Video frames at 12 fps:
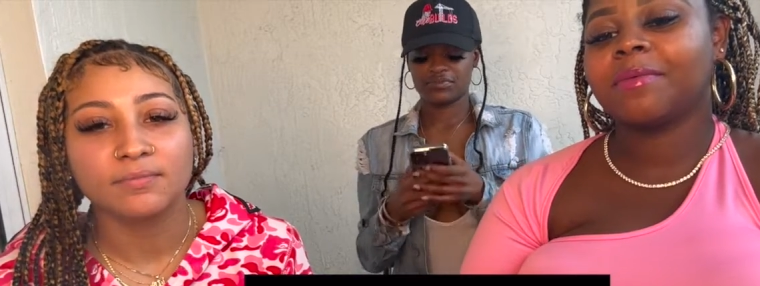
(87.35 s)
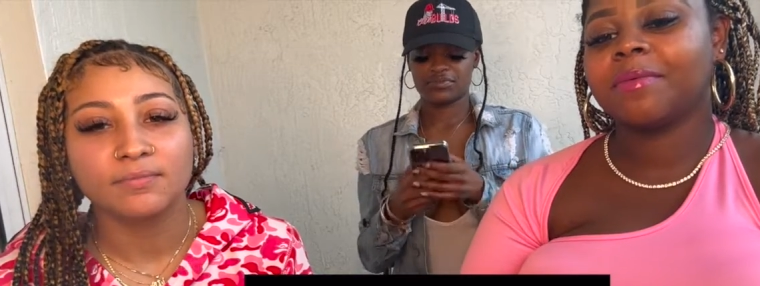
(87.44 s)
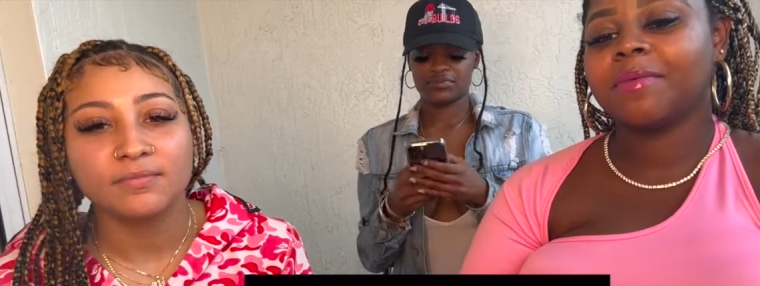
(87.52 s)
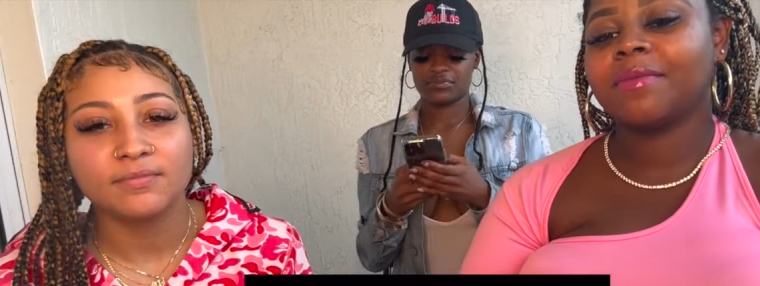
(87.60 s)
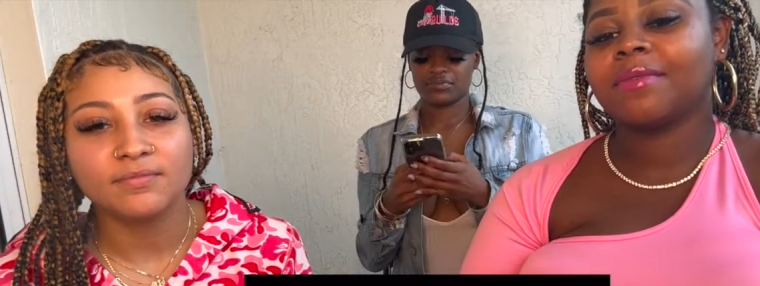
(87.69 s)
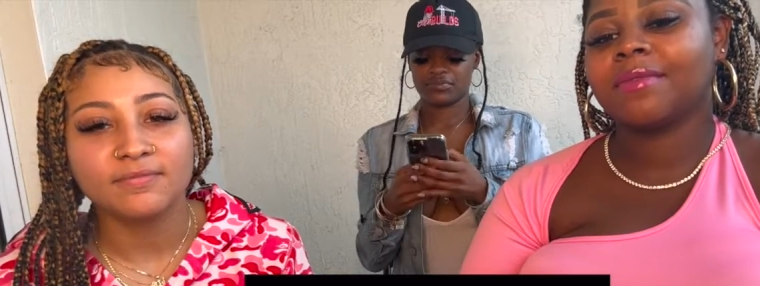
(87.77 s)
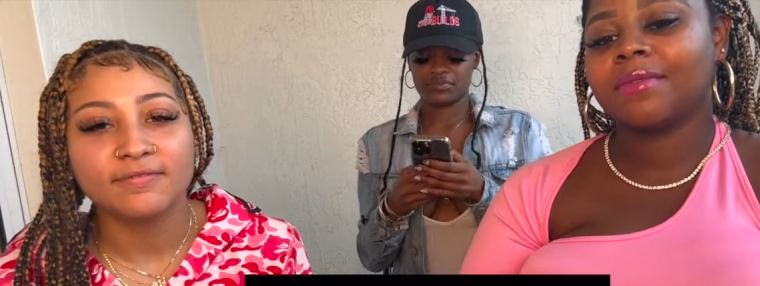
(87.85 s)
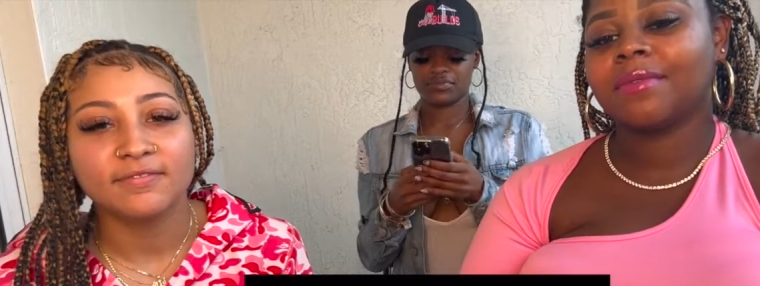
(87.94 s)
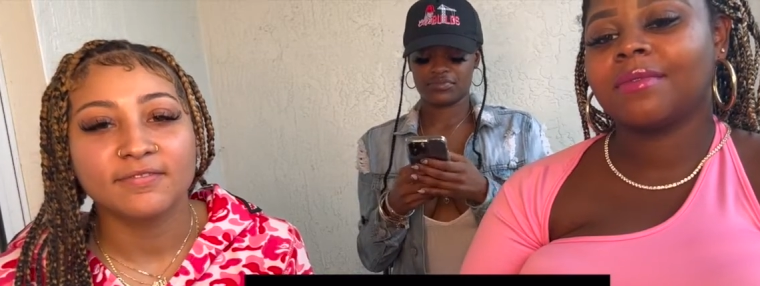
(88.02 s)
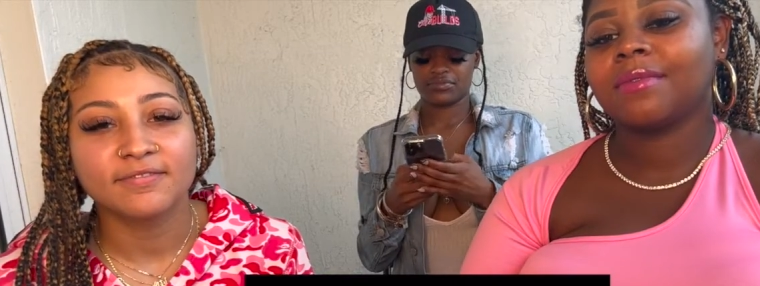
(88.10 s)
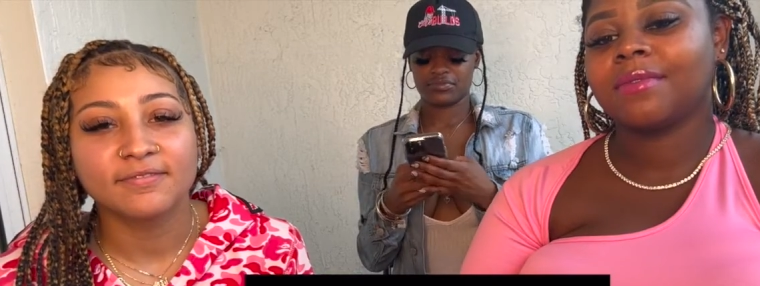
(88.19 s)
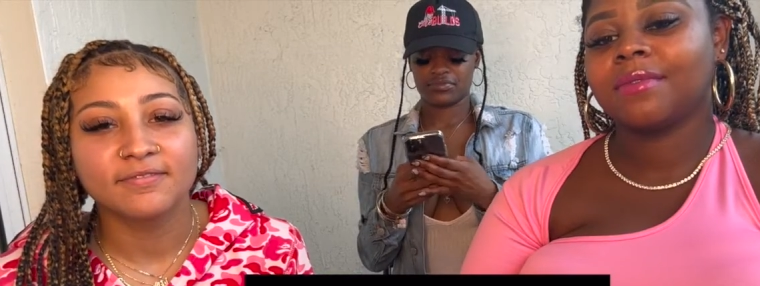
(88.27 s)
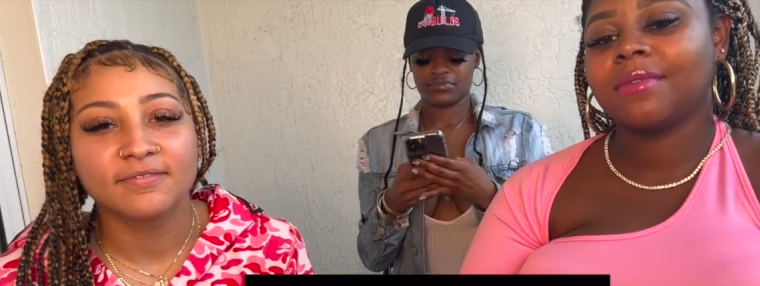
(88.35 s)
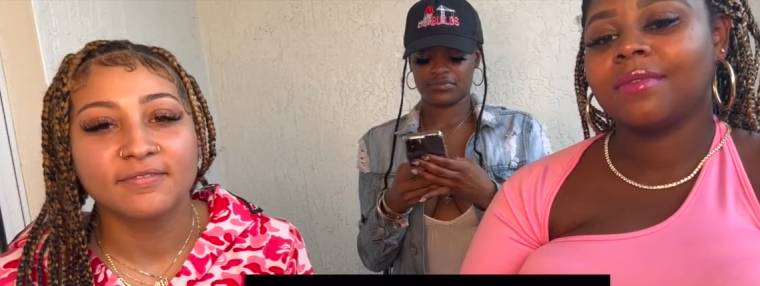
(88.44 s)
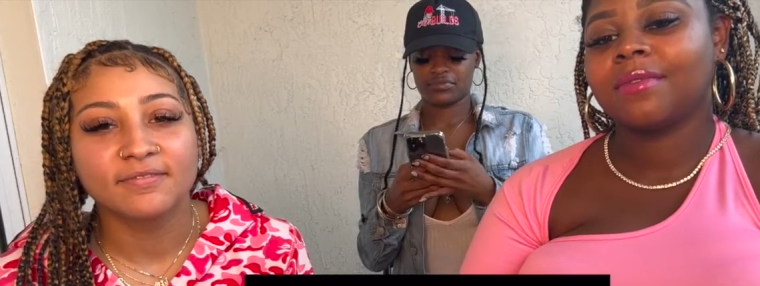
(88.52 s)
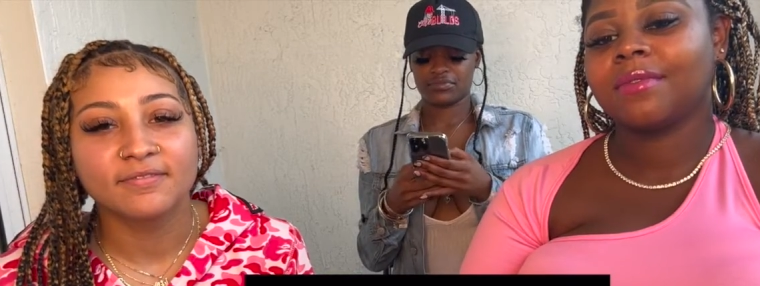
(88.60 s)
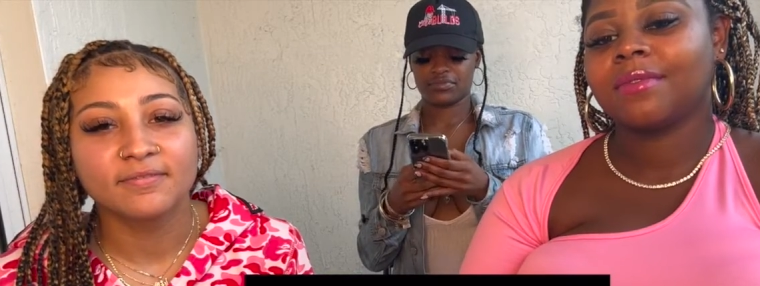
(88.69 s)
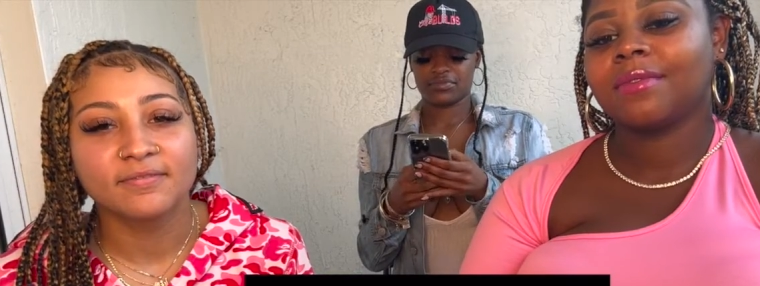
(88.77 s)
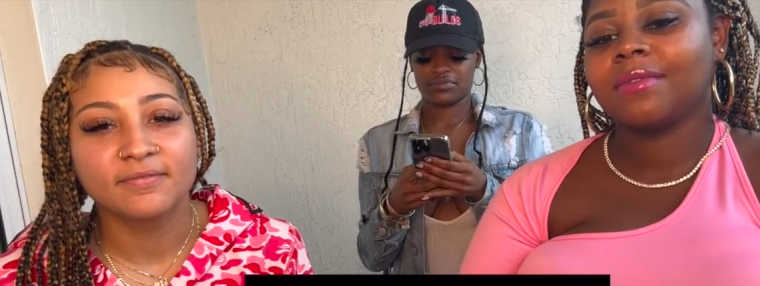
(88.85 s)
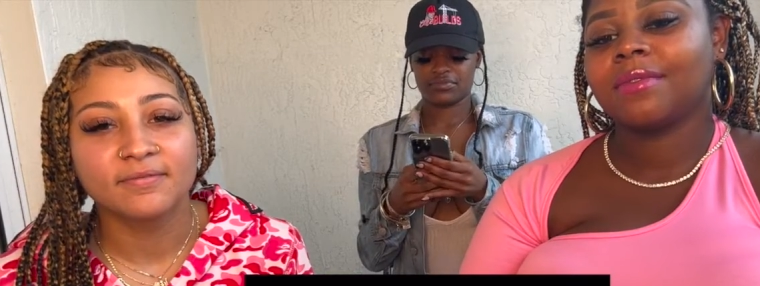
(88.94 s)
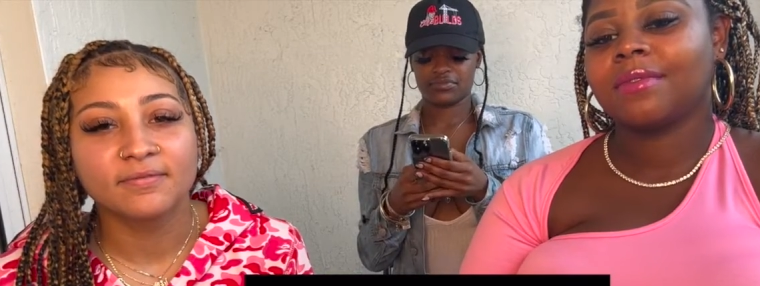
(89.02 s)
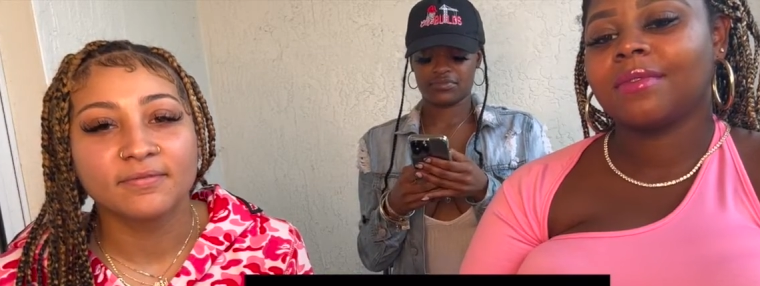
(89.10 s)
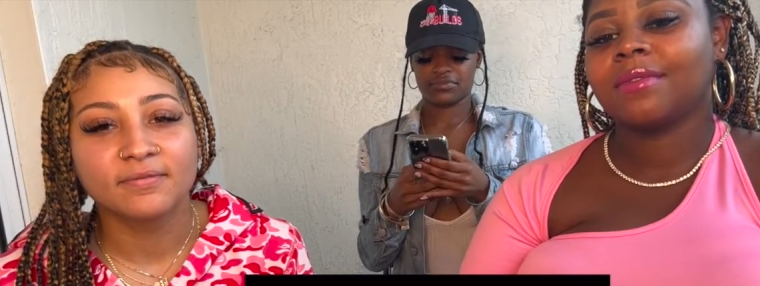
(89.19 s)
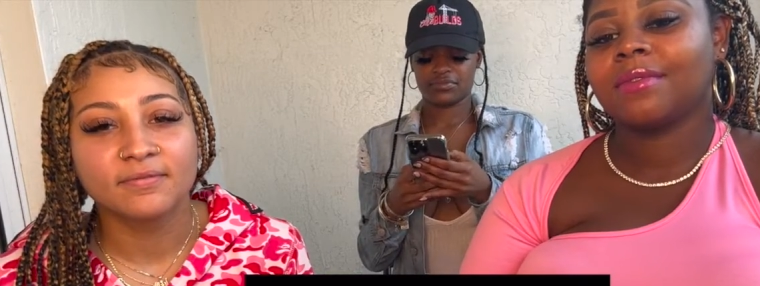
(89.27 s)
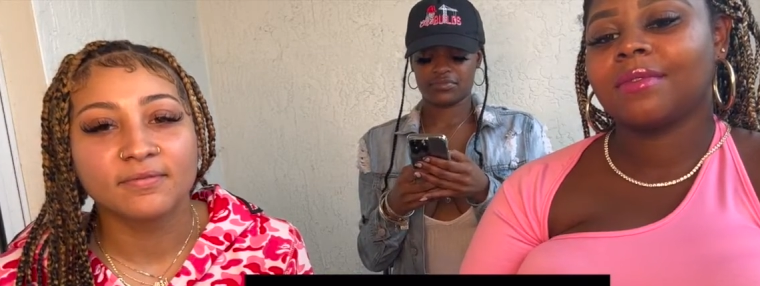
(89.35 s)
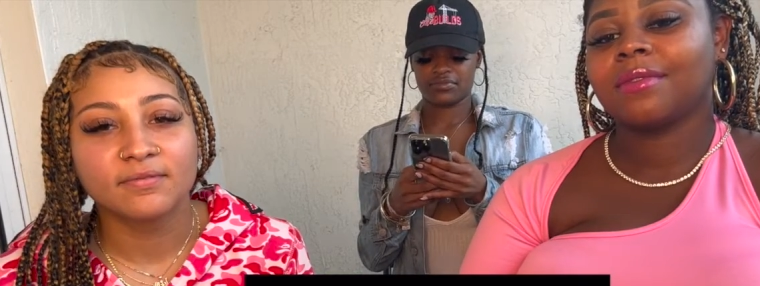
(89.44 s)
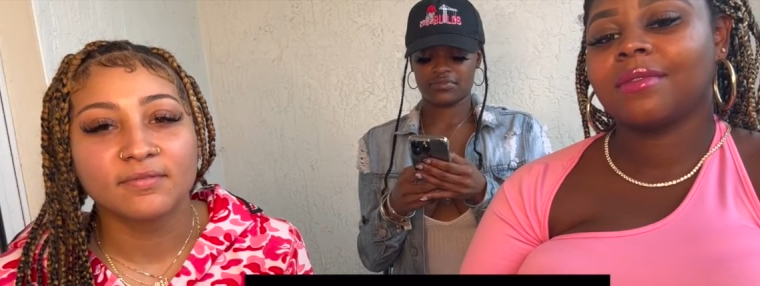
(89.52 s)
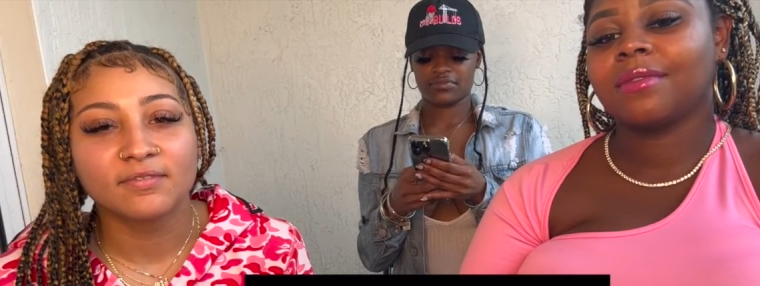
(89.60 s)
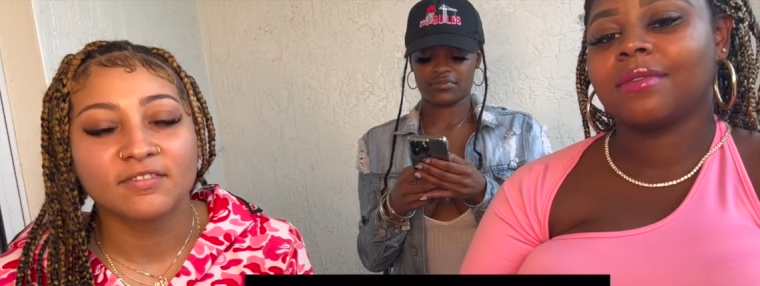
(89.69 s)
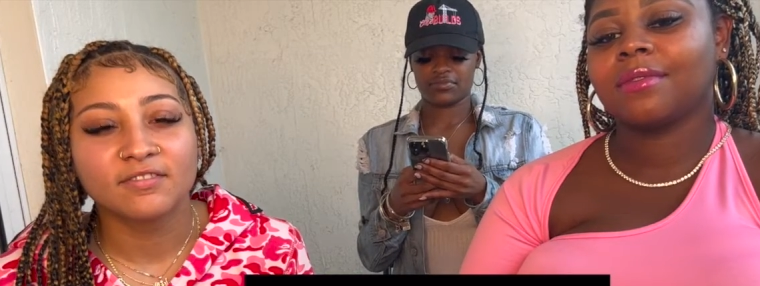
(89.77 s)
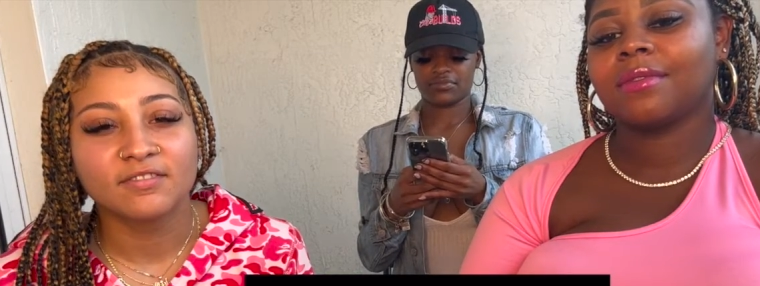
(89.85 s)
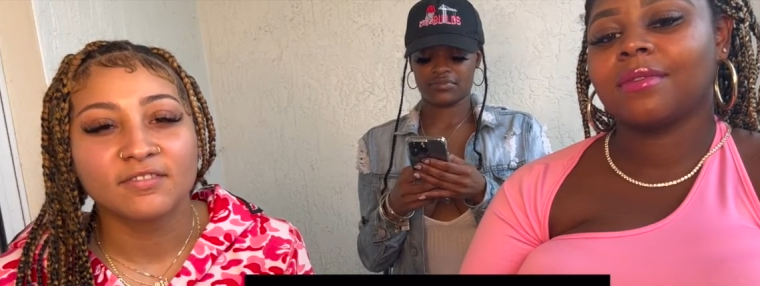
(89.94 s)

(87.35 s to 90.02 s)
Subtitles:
[no speech]